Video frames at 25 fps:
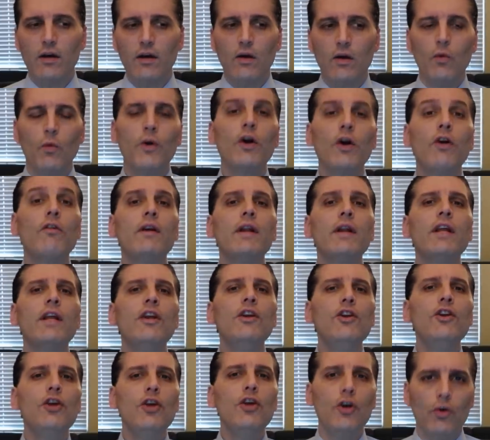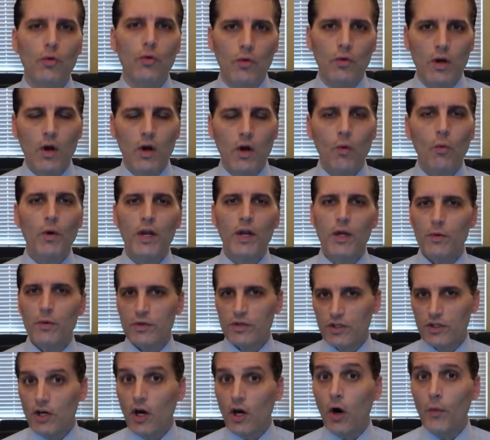Look, we already knew what he
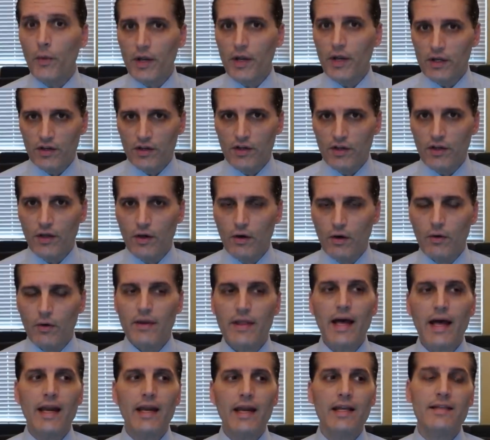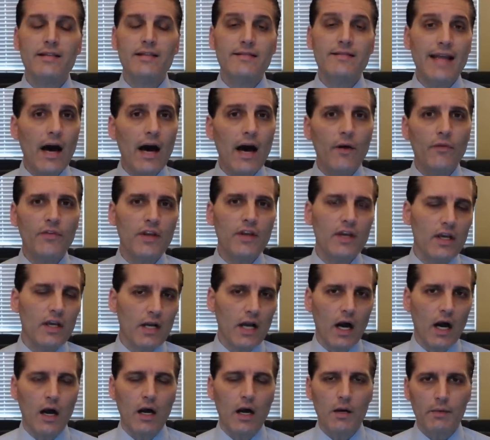was going to do, and that is tout the
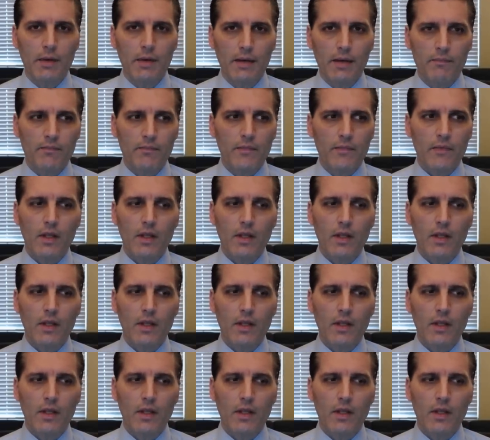economy.